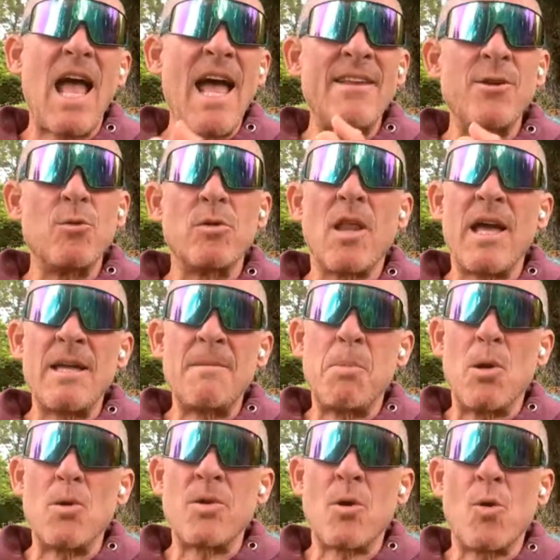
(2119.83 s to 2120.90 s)
and you like
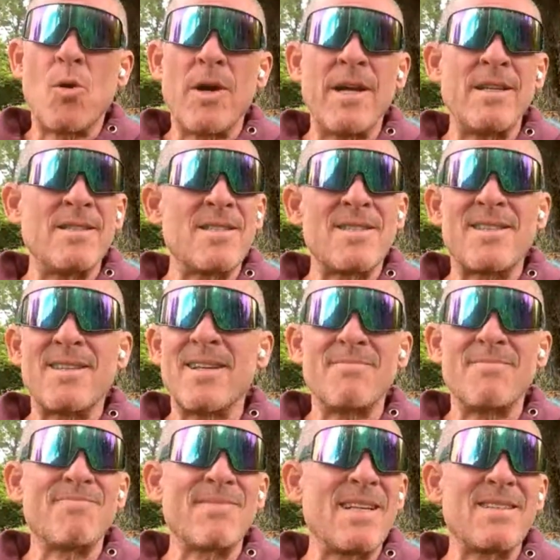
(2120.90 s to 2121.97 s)
both coins, that
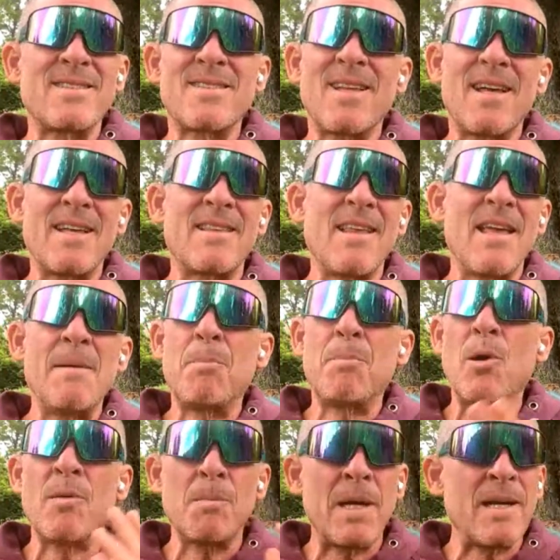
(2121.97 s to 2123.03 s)
it's like the
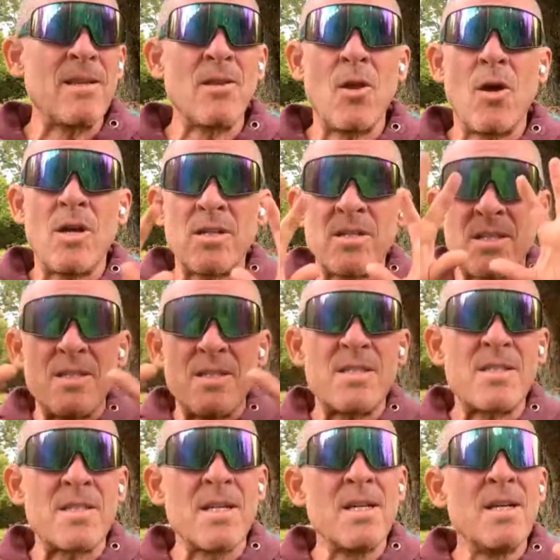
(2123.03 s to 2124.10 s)
impermanent loss
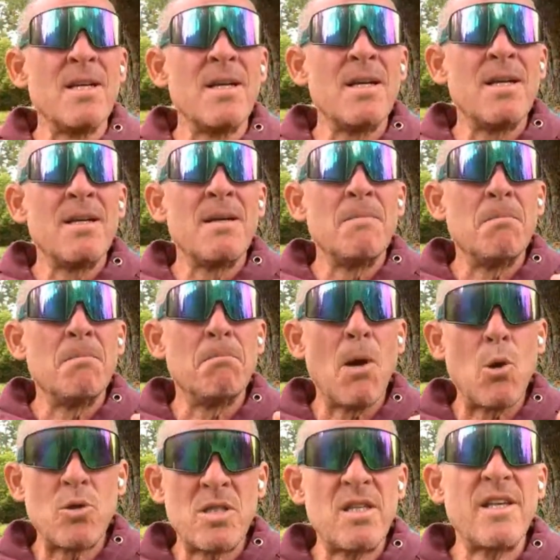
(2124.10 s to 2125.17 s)
is
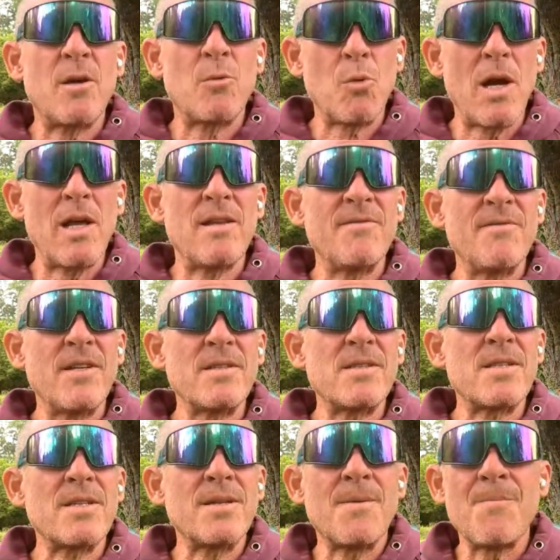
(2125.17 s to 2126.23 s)
mostly irrelevant.
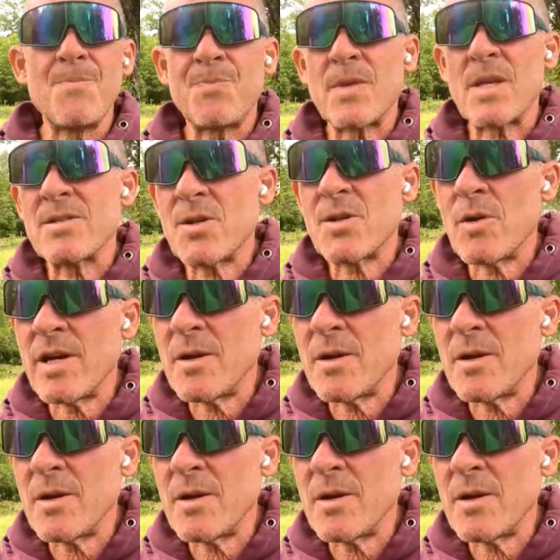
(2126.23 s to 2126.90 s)
So